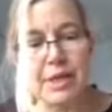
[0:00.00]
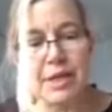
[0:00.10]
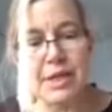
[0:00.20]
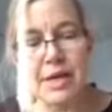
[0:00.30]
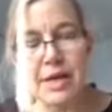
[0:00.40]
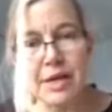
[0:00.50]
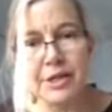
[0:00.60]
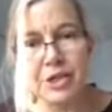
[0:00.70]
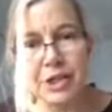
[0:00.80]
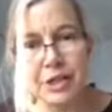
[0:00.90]

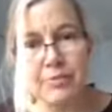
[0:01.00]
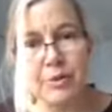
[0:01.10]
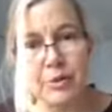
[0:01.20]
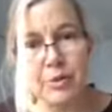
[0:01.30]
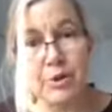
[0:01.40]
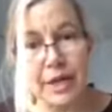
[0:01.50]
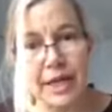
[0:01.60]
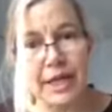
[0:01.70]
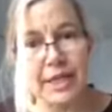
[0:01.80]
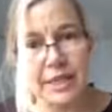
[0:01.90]
non-GMO
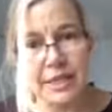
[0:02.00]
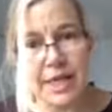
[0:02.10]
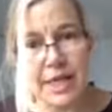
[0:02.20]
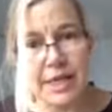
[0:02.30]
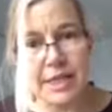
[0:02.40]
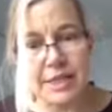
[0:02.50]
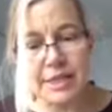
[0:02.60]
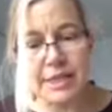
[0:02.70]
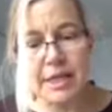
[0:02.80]
organic diet?